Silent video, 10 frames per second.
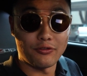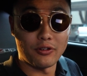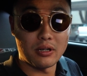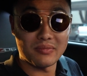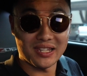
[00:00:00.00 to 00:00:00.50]

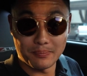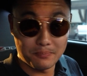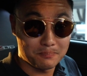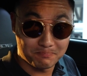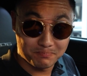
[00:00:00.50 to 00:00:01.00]
from the
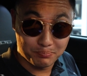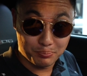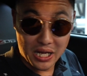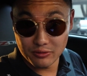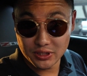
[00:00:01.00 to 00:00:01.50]

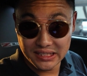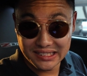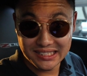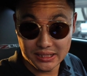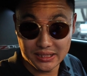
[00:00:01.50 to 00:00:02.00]

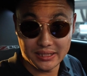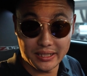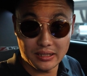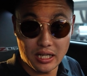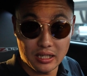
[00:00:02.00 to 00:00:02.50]
bounciness
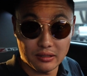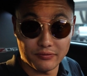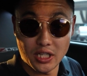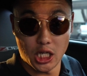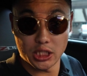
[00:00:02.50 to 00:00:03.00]
and kind
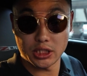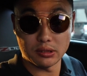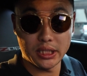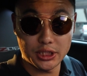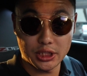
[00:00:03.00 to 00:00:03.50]
of the
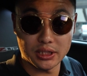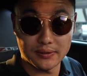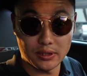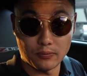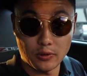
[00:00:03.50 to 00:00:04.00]
undulations
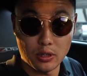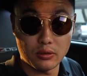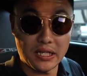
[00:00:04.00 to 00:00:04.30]
in the road,